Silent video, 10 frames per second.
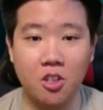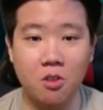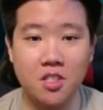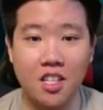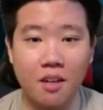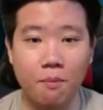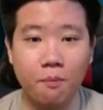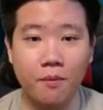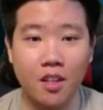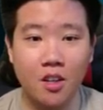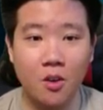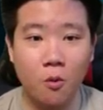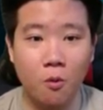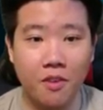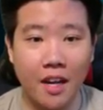use them.
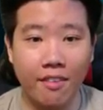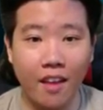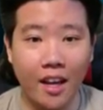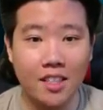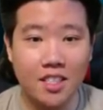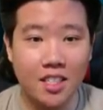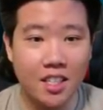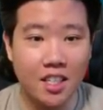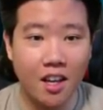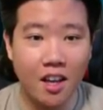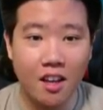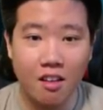We've got 90,